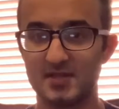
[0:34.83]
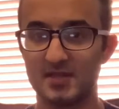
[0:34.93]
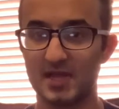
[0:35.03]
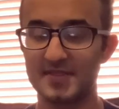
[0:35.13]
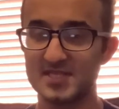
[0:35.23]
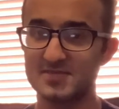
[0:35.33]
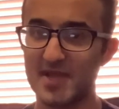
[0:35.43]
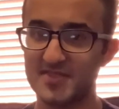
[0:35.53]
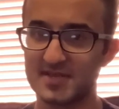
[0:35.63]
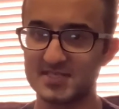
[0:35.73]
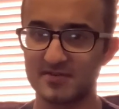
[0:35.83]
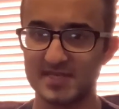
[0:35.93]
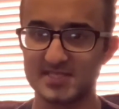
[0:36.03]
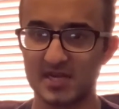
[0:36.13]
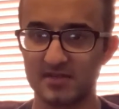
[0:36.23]
And this method isn't
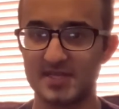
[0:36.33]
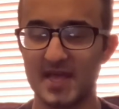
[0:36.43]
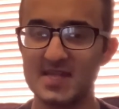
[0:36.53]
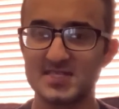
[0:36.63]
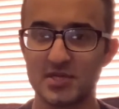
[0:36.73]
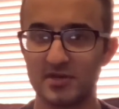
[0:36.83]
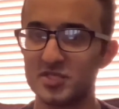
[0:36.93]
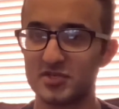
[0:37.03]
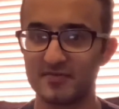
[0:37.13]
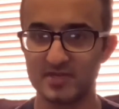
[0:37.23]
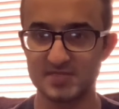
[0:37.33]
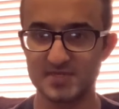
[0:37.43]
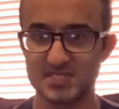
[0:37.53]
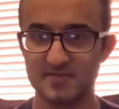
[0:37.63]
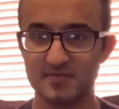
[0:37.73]
necessarily essay or literature review
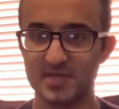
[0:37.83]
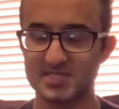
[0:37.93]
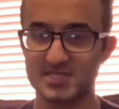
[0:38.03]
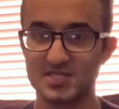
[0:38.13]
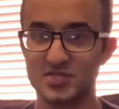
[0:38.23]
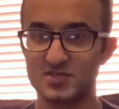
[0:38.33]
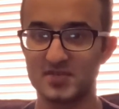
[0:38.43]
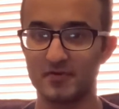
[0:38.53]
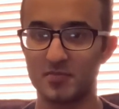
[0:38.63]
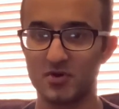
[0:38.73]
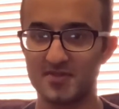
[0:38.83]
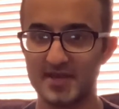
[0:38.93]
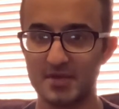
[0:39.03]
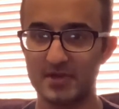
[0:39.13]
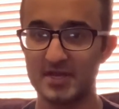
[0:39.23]
specific because I tend to use it for both
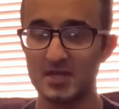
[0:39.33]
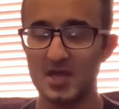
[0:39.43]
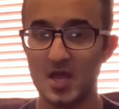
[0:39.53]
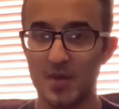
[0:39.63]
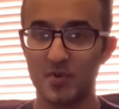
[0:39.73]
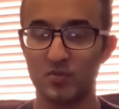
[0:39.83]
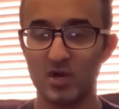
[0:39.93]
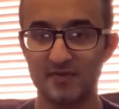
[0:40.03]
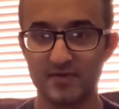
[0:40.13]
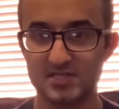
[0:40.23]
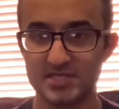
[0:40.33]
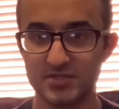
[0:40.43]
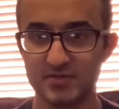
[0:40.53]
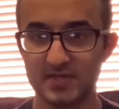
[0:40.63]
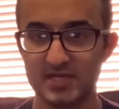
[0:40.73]
anyway. But what I firstly
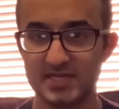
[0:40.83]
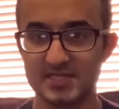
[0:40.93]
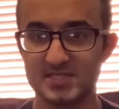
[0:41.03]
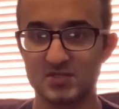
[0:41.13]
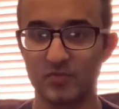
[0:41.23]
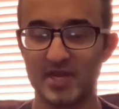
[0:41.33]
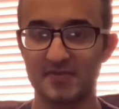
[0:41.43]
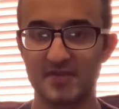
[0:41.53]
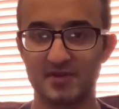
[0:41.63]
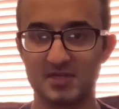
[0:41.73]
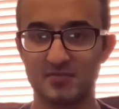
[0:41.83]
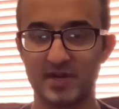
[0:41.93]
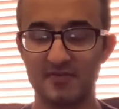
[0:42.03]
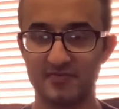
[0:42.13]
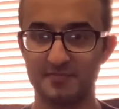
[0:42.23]
do is when I've given a,
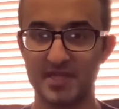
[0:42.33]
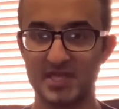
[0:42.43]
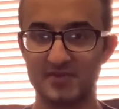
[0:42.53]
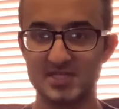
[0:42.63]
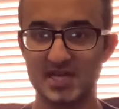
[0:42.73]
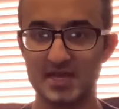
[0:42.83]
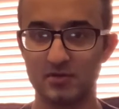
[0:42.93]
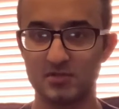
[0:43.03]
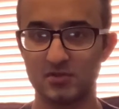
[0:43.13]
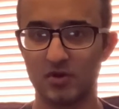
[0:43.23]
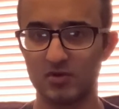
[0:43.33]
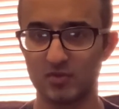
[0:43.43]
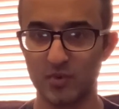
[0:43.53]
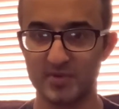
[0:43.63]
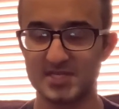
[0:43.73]
when I've been given a title or
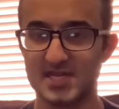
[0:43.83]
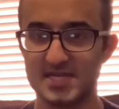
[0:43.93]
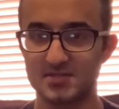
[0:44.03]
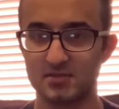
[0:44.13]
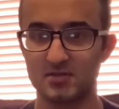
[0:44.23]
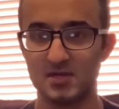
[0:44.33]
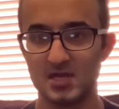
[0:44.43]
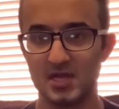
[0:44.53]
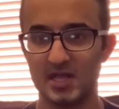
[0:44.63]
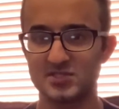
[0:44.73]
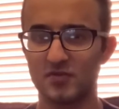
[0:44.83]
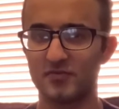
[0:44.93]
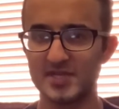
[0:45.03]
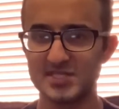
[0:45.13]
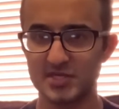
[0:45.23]
come up with a title, I'll sort of
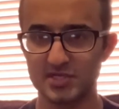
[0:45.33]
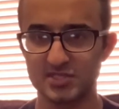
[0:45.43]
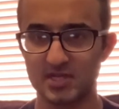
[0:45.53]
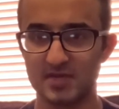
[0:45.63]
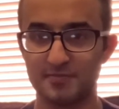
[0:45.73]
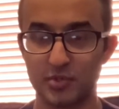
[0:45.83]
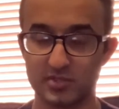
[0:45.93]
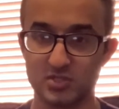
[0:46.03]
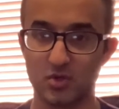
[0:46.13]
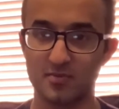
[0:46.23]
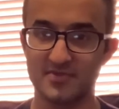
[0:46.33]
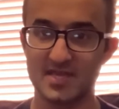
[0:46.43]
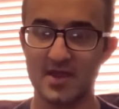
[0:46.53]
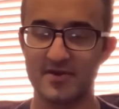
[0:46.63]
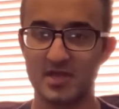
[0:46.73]
research the broader scope of
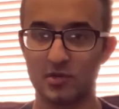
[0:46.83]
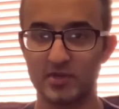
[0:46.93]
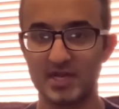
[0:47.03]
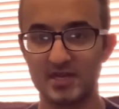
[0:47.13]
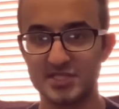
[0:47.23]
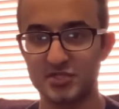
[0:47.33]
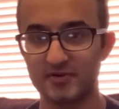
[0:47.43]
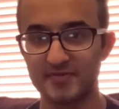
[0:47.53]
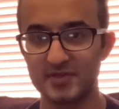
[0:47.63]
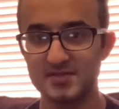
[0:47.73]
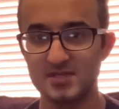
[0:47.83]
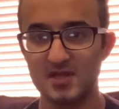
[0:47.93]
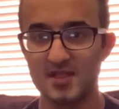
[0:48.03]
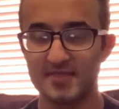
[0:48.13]
the area, looking at literature reviews.